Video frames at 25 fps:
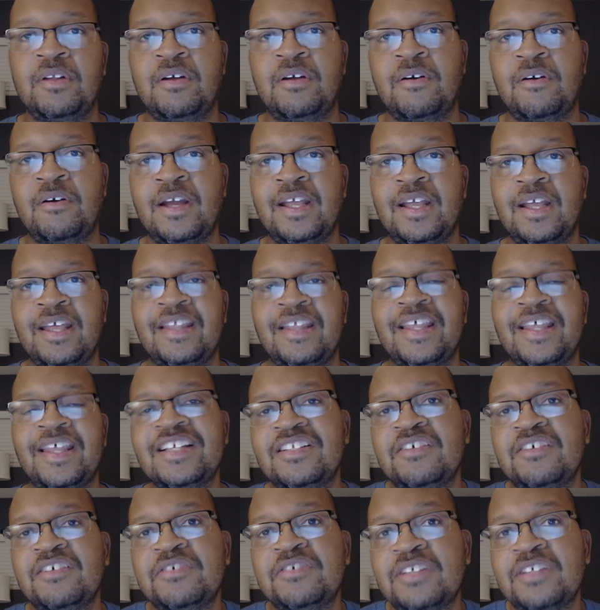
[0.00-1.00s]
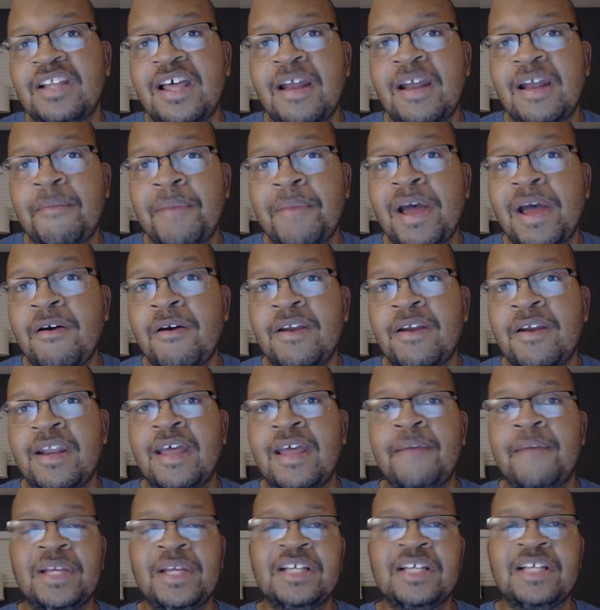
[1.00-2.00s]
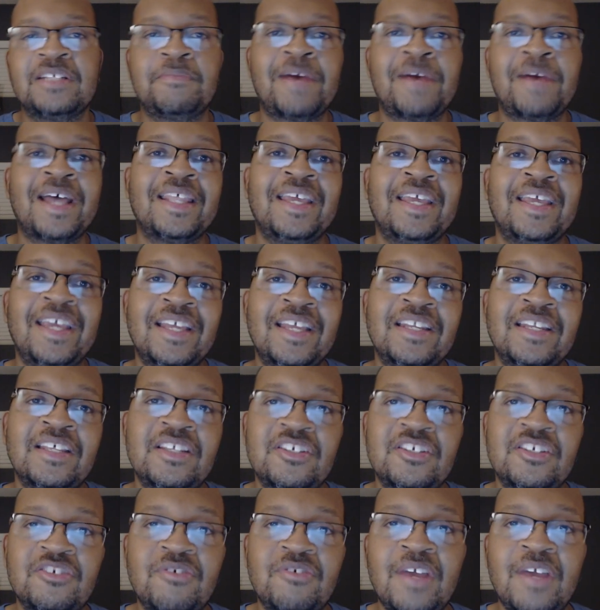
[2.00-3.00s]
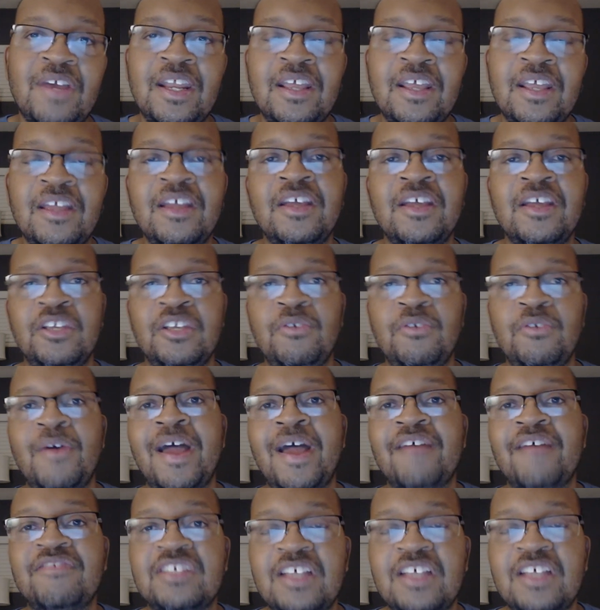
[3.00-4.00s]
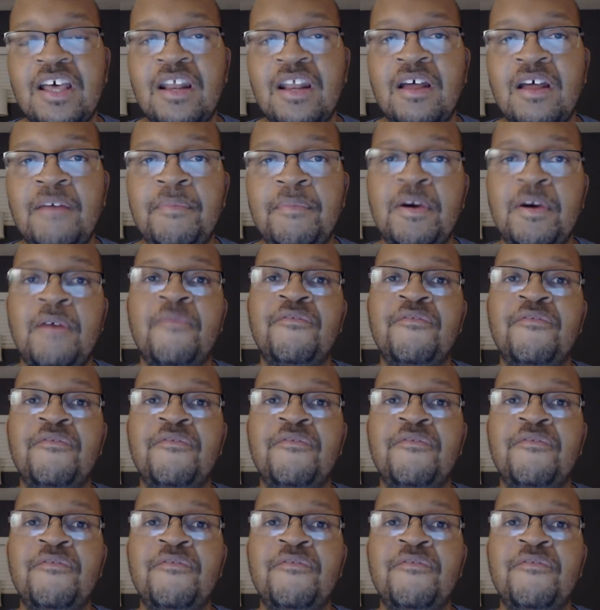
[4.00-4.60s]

All right. And there's a lot of power in that, because by the end of this training, you have set up a